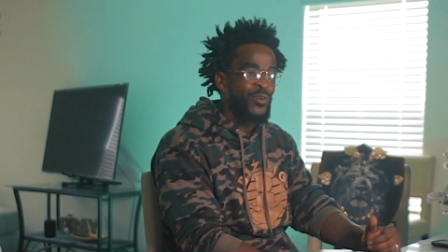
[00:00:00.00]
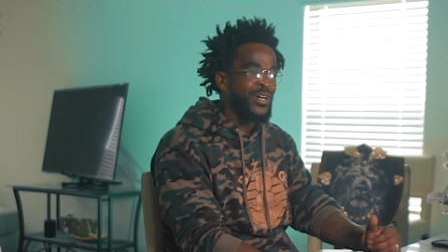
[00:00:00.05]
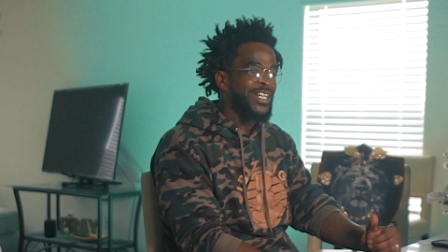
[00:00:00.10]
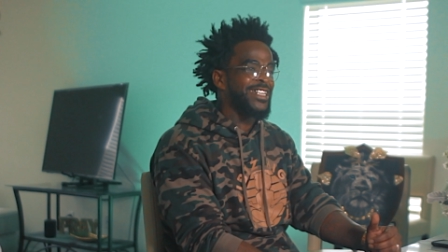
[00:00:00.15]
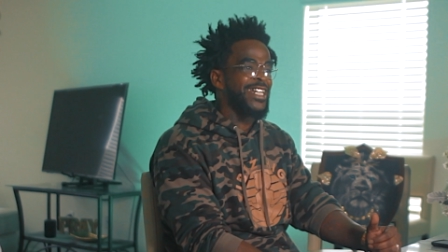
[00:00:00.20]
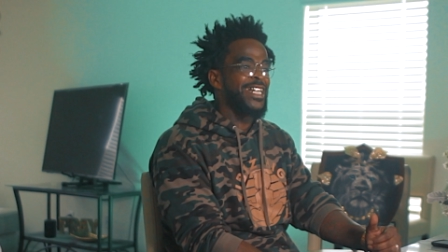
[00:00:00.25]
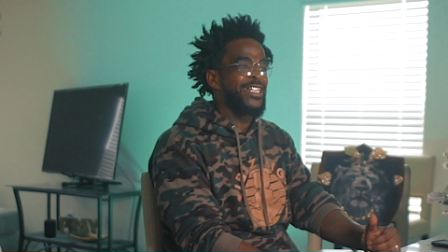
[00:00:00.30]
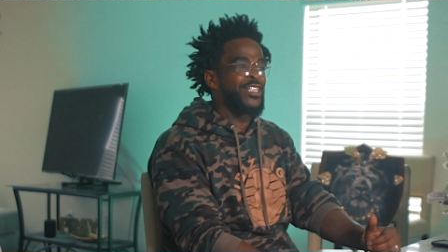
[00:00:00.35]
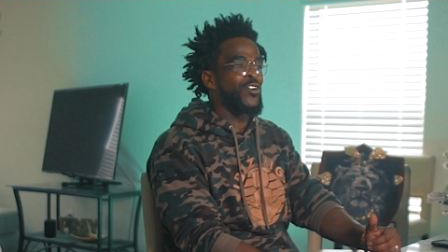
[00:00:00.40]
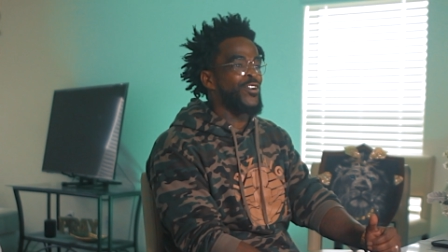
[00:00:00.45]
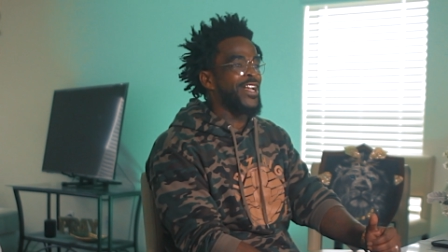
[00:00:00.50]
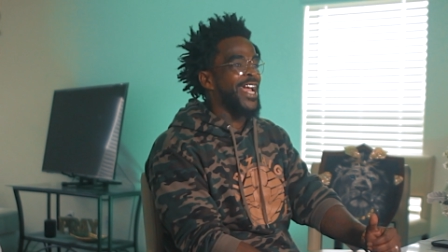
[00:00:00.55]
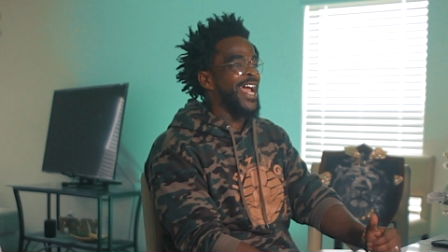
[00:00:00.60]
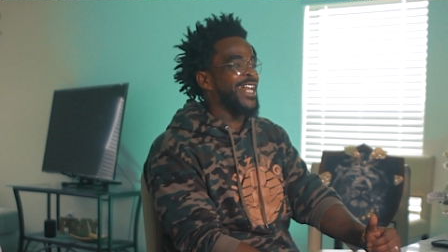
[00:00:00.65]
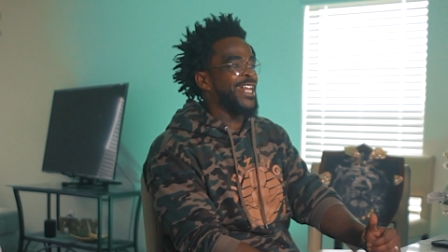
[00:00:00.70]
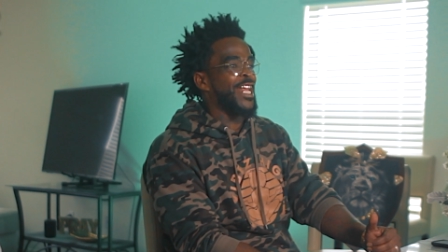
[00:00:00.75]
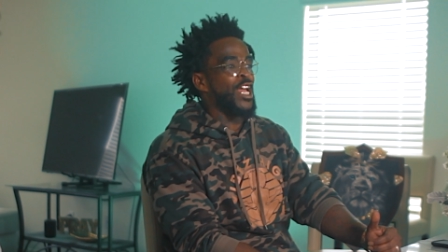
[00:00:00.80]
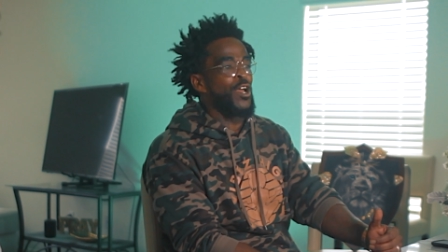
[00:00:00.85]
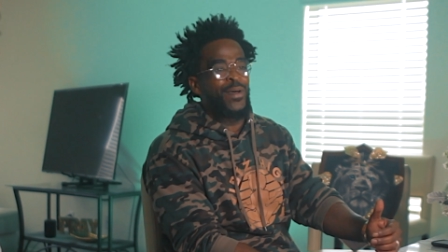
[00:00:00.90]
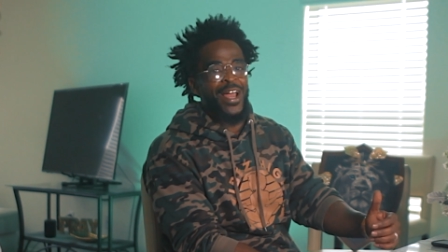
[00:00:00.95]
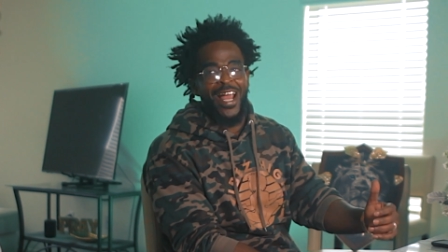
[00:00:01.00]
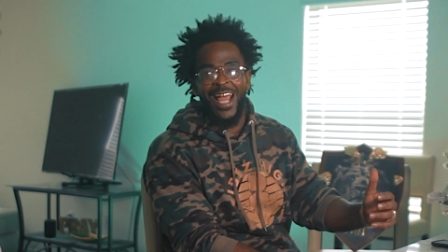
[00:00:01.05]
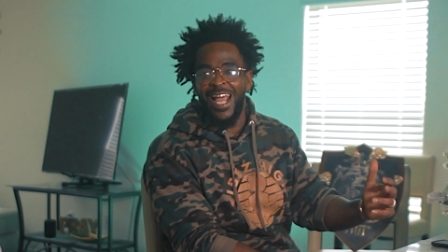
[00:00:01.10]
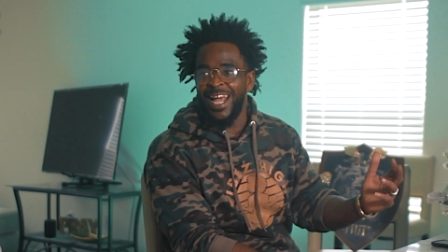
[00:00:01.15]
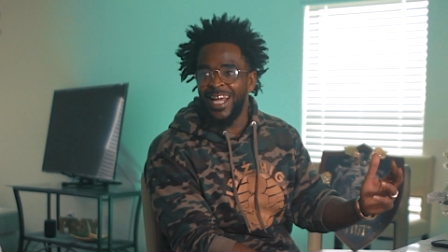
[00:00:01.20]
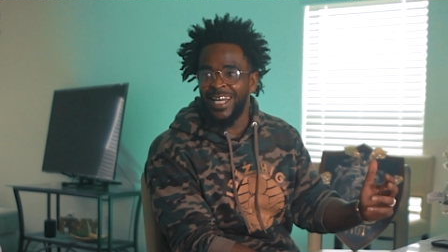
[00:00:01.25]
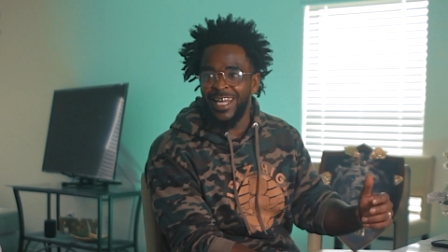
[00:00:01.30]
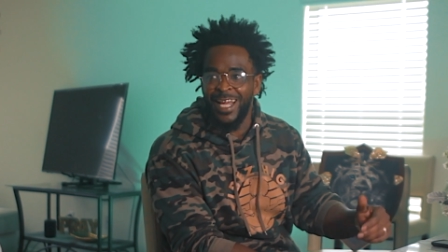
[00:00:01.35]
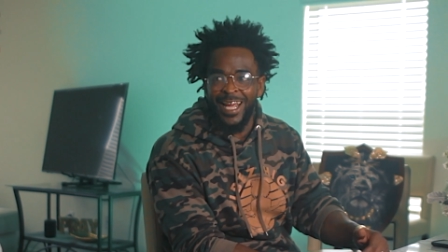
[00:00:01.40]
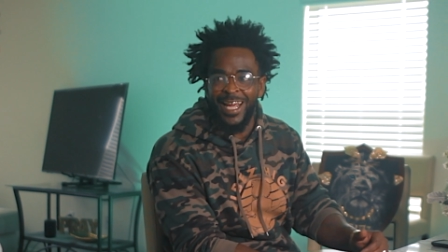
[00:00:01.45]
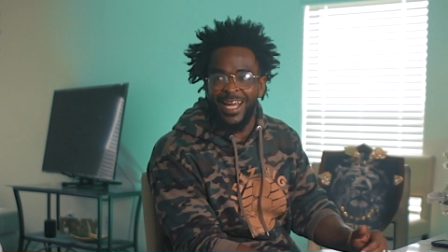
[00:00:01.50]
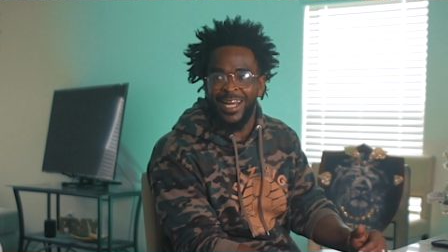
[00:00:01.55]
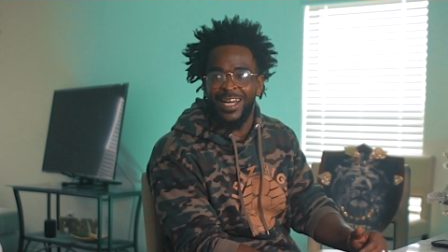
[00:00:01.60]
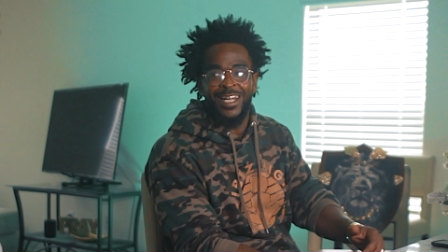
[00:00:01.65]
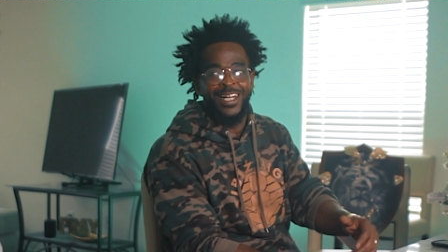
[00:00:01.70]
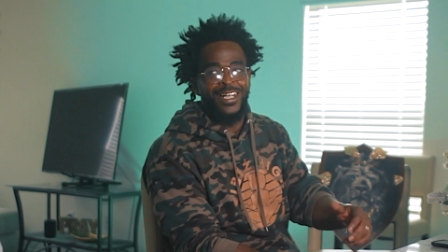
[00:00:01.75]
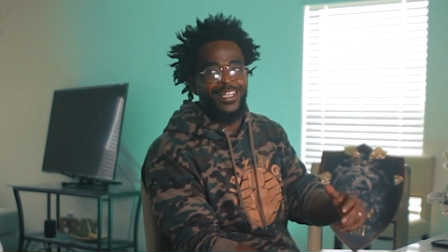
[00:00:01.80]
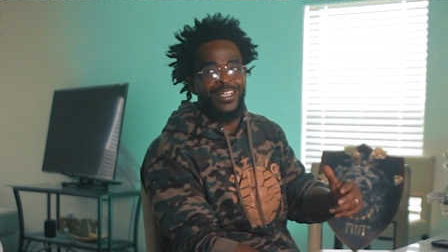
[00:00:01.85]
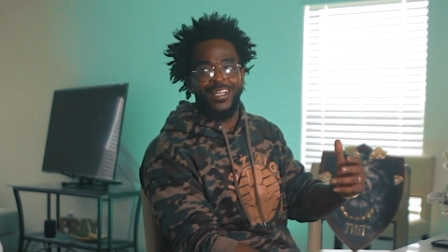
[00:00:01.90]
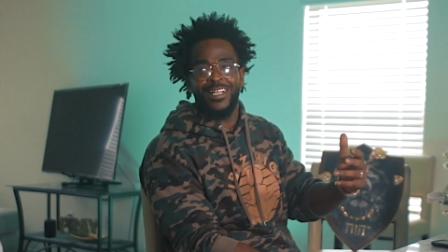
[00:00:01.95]
What's it? your goddamn
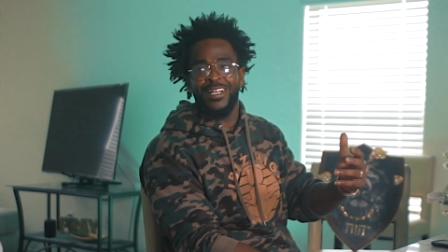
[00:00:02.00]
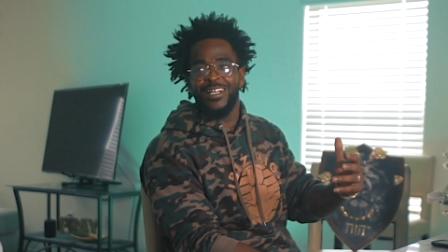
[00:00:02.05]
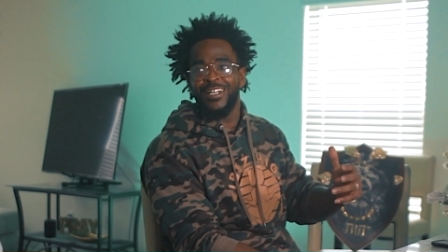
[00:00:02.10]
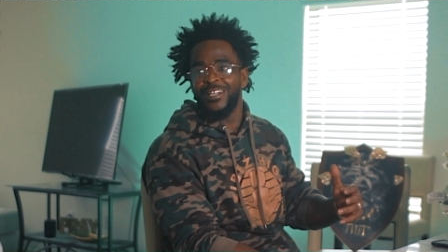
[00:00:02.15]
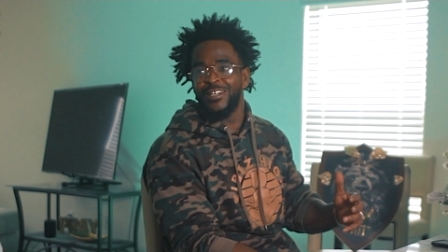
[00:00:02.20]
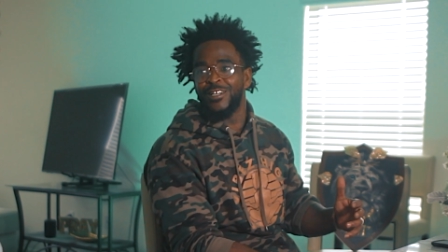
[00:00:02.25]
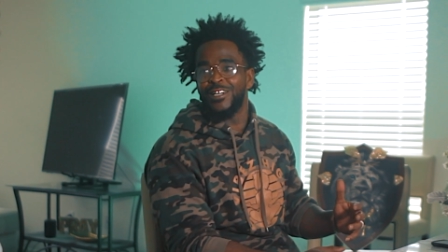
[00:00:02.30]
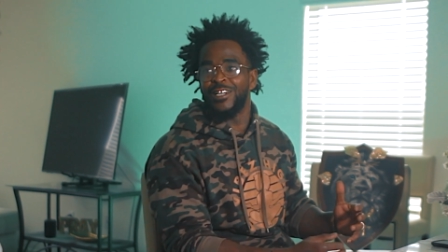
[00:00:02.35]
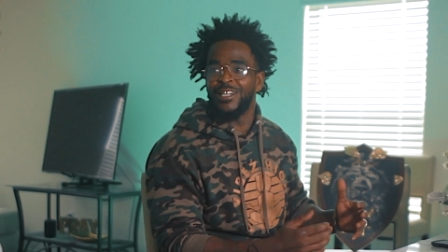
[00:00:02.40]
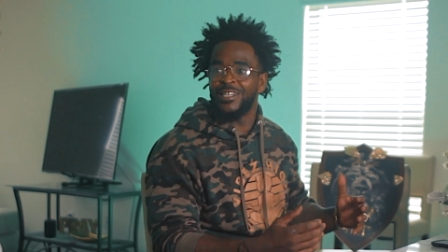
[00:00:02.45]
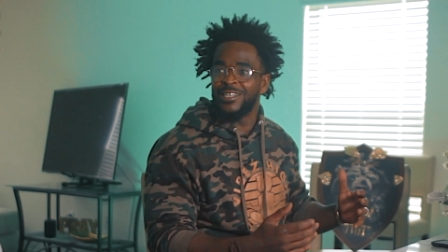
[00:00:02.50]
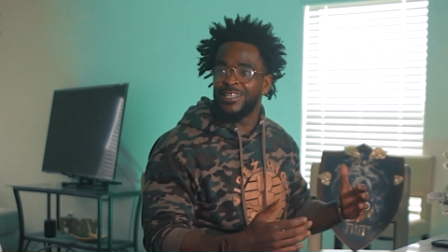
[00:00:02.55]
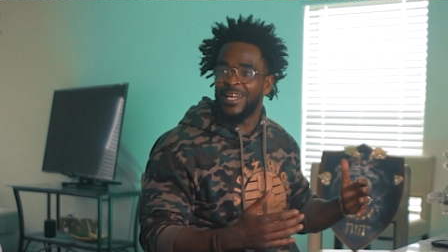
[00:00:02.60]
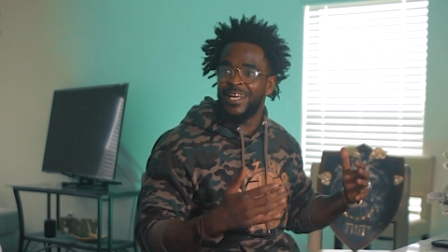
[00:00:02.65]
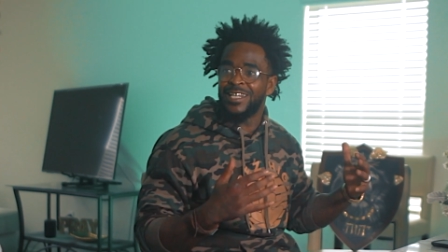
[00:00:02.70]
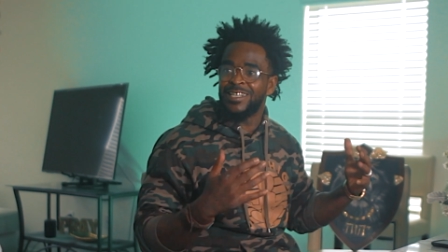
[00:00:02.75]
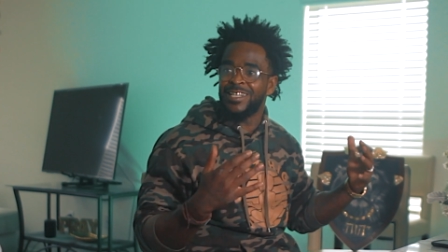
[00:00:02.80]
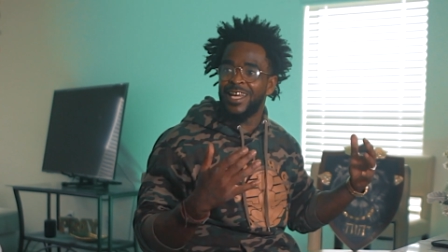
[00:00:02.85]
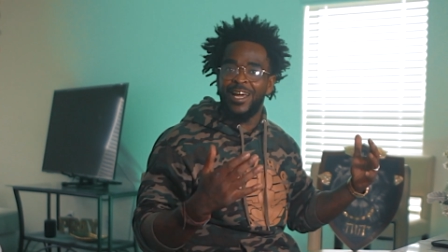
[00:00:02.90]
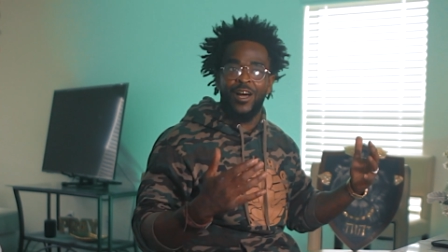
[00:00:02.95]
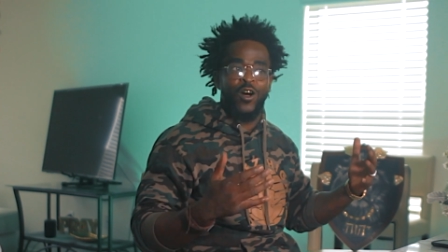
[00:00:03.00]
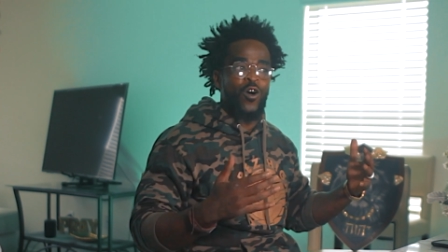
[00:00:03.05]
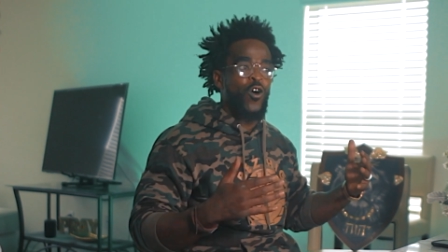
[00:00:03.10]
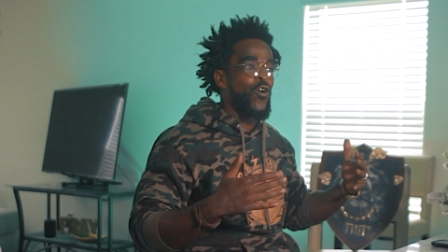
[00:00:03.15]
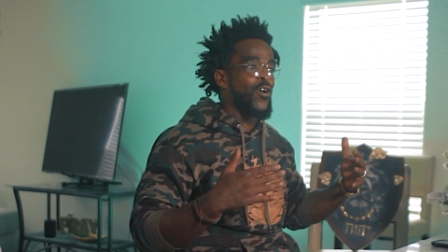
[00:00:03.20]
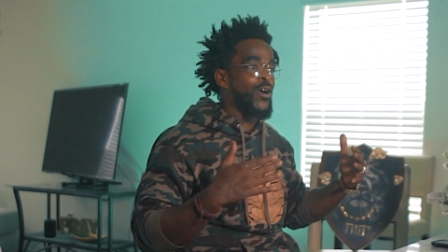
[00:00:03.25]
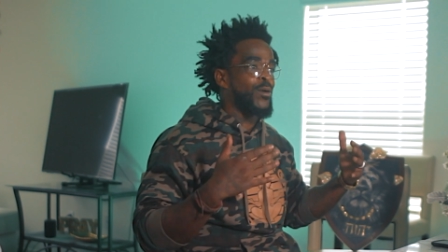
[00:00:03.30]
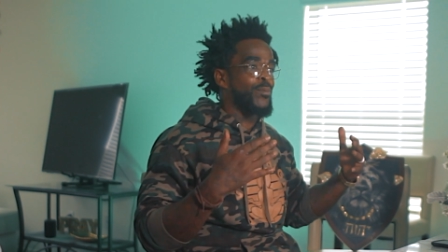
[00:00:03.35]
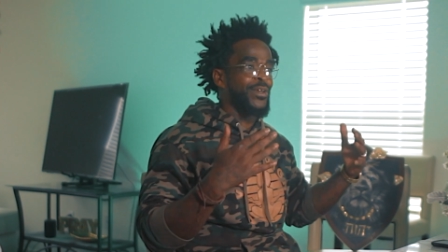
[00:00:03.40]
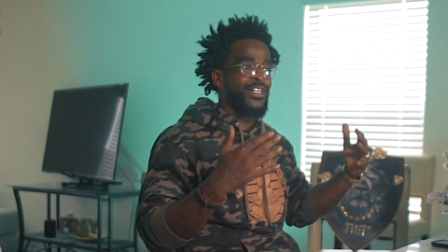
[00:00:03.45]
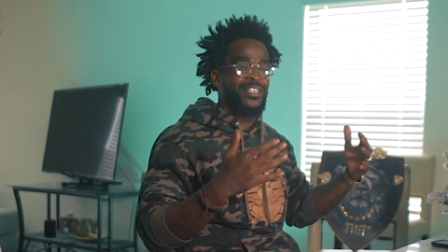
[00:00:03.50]
mind It's not it's not a harm